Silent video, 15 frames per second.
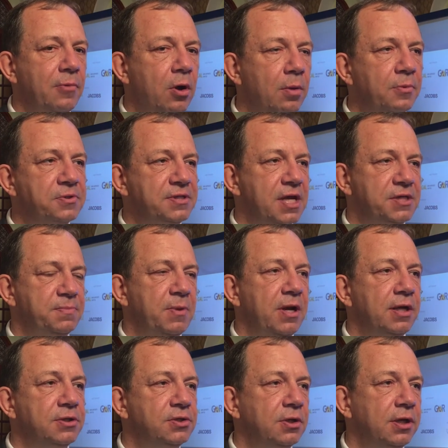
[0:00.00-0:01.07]
almost
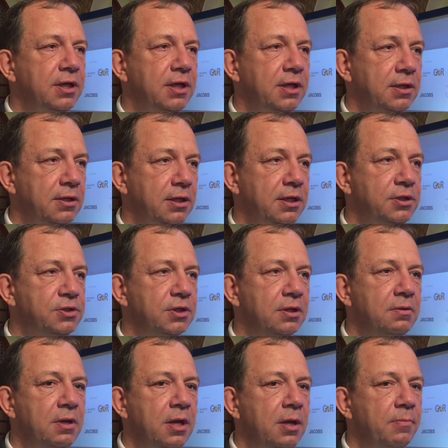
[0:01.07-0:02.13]
exponentially in
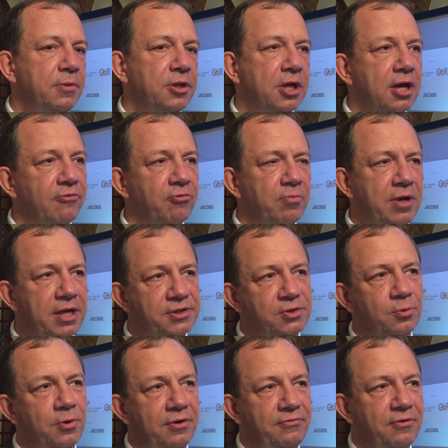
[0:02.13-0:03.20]
Indonesia, but the government
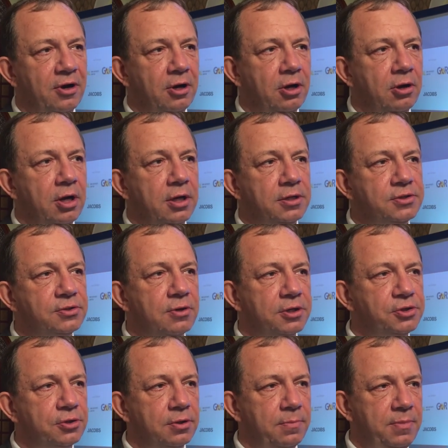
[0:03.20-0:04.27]
hasn't quite figured out how to
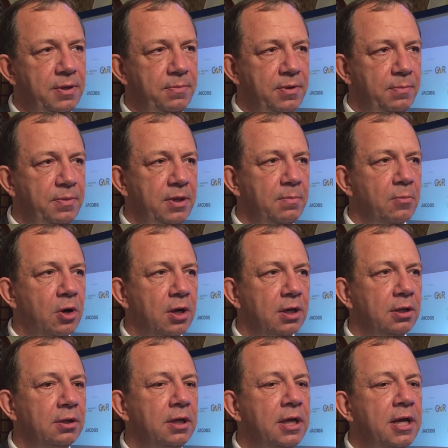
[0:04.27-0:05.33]
structure the PPP
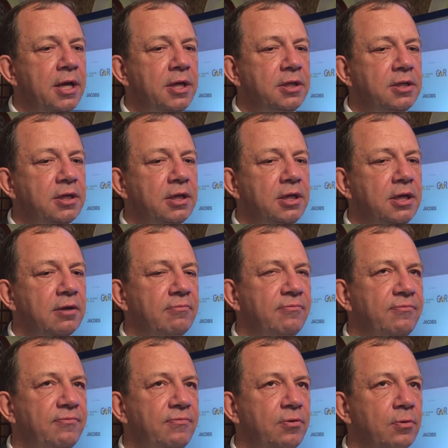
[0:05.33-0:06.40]
model to give
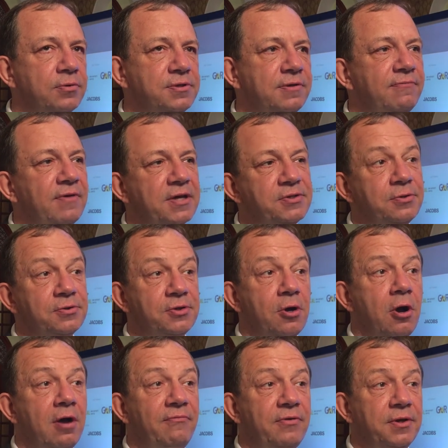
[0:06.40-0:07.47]
those investors
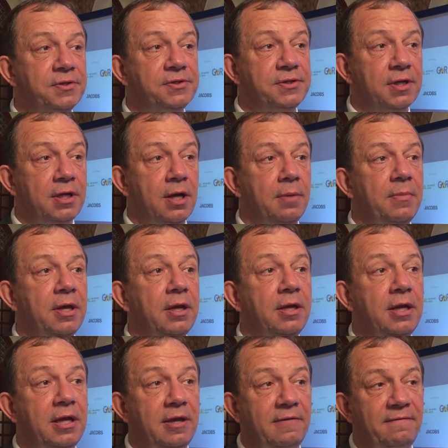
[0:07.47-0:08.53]
confidence to come in
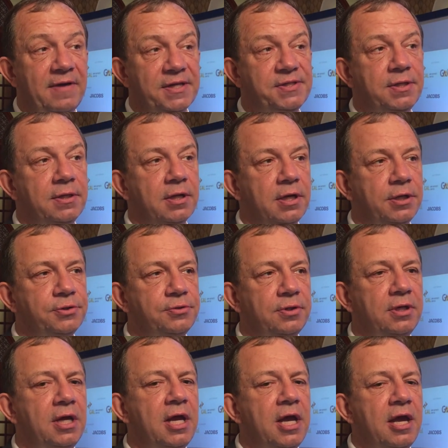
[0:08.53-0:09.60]
and invest in the country.
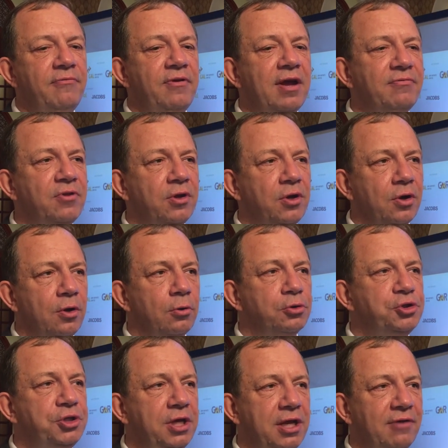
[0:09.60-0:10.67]
If you have to
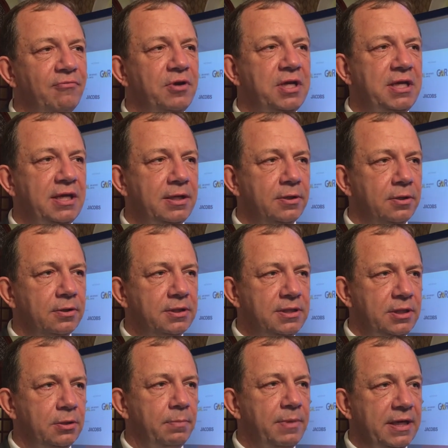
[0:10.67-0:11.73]
negotiate every deal
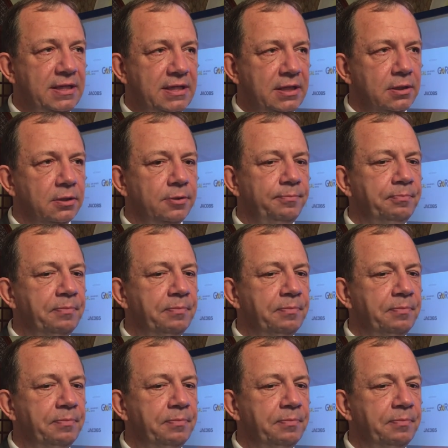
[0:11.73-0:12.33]
by deal,